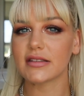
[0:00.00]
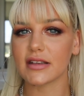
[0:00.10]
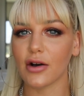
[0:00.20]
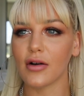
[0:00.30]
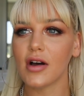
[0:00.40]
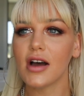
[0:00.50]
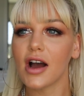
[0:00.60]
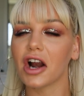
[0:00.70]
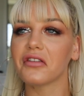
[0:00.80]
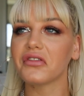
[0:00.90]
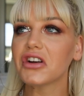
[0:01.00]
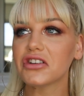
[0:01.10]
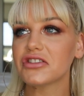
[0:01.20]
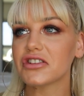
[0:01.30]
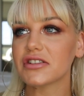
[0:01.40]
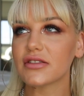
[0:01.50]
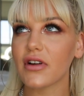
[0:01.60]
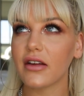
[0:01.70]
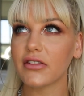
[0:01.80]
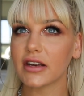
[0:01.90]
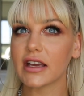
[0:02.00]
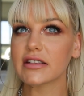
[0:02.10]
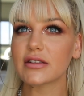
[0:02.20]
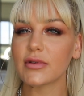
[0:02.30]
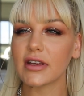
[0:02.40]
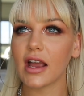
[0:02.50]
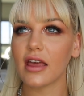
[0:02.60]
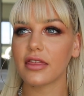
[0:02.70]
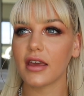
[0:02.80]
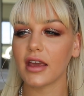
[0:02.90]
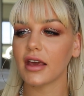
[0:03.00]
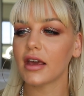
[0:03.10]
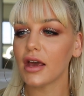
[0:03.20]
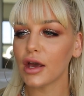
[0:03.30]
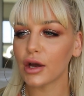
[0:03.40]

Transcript: So our furniture is arriving next week, I think.